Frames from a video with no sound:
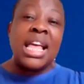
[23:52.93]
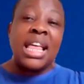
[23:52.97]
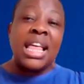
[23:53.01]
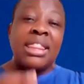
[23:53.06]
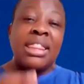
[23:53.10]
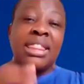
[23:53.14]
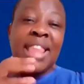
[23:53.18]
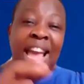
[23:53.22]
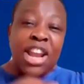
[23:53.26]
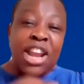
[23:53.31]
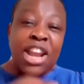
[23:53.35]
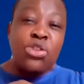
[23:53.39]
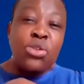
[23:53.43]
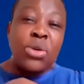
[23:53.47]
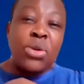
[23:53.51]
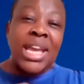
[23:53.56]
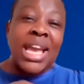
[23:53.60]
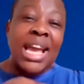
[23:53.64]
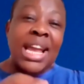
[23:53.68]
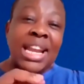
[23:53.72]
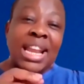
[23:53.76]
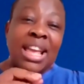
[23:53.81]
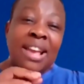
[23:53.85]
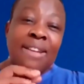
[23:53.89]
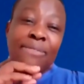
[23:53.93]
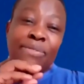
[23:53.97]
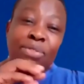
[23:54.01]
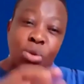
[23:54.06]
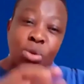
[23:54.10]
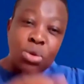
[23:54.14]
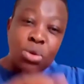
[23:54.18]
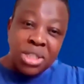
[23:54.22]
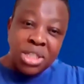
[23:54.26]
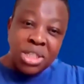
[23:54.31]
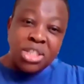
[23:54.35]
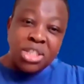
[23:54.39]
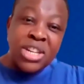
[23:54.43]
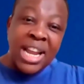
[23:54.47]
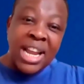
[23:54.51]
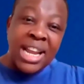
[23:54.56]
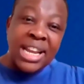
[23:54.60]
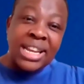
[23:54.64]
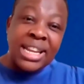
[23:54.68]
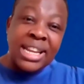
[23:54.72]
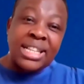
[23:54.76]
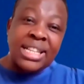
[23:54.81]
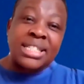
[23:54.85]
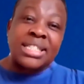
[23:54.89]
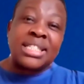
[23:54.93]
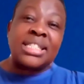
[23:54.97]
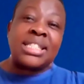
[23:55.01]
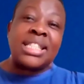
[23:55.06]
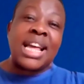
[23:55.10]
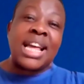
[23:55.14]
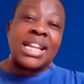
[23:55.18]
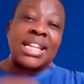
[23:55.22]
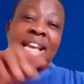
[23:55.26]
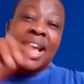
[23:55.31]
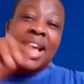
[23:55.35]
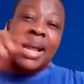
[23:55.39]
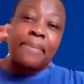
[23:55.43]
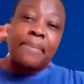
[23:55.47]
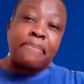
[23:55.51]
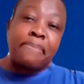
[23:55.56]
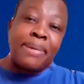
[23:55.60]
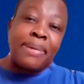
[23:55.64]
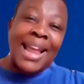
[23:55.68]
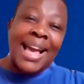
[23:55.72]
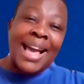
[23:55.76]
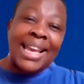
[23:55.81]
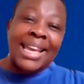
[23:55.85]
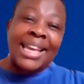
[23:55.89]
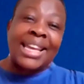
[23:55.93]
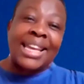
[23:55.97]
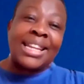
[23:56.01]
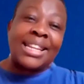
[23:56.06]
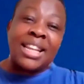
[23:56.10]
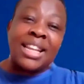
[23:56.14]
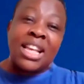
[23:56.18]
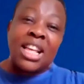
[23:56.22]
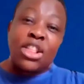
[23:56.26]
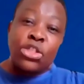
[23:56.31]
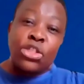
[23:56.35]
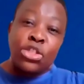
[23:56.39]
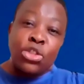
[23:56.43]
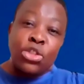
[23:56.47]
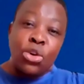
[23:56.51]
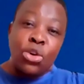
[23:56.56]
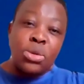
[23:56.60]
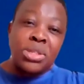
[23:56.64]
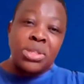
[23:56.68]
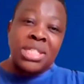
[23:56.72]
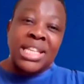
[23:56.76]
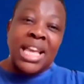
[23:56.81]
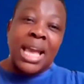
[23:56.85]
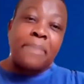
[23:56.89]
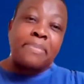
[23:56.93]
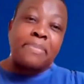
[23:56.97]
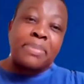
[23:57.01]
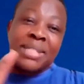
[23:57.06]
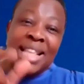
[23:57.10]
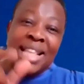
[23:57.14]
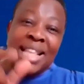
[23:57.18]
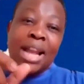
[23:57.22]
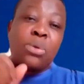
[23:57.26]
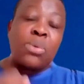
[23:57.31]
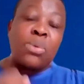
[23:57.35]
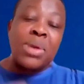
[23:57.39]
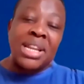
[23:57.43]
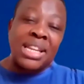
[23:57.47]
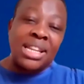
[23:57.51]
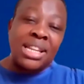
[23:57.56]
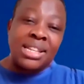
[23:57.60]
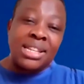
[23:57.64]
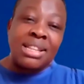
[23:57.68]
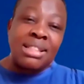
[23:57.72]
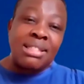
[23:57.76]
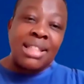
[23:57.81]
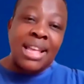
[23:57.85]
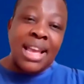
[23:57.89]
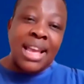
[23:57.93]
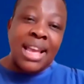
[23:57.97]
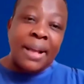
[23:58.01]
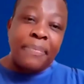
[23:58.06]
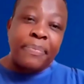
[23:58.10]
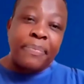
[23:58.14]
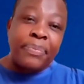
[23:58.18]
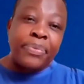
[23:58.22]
Then you can have those trainings that can plug in those gaps that we need in the